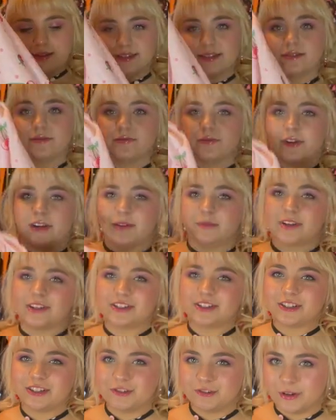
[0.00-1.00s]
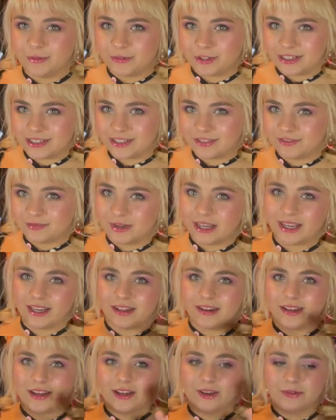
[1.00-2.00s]
is very much a dream dress of
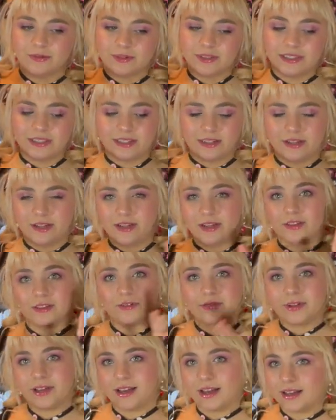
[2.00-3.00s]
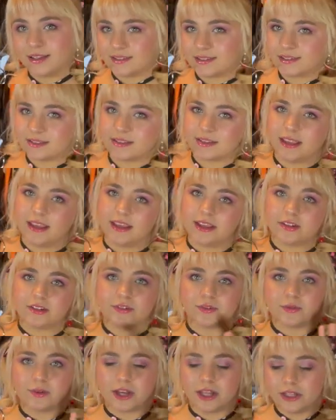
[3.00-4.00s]
mine. I own it in 3 cuts and
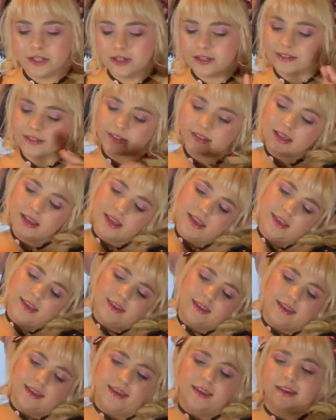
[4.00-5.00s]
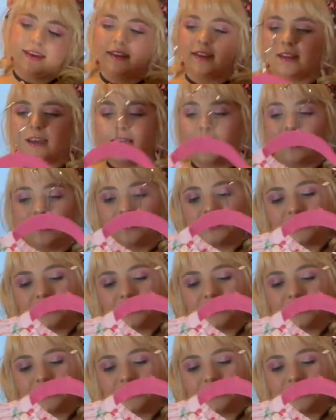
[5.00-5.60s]
2 colors. And I was